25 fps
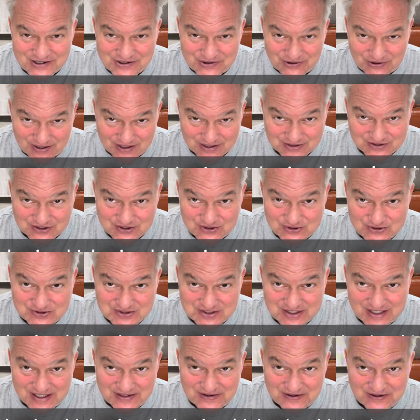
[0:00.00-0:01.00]
On
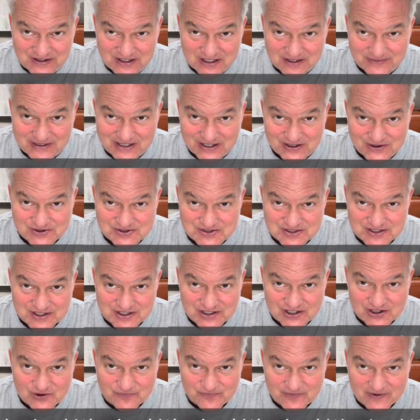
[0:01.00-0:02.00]
Tuesday, they're going to be hosting an
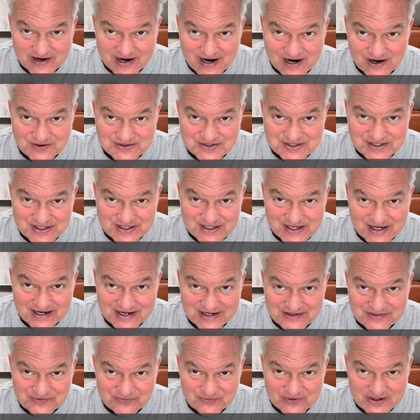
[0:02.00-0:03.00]
open house and
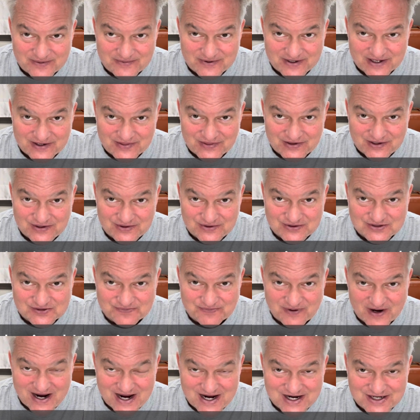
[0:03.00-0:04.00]
cutting the ribbon on the new
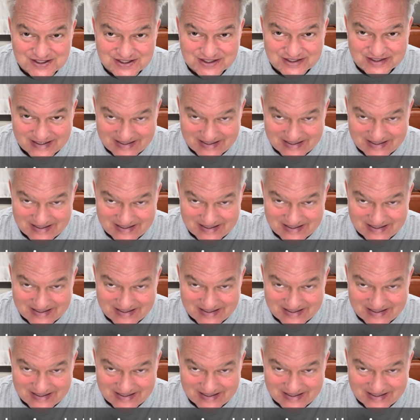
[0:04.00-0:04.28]
space.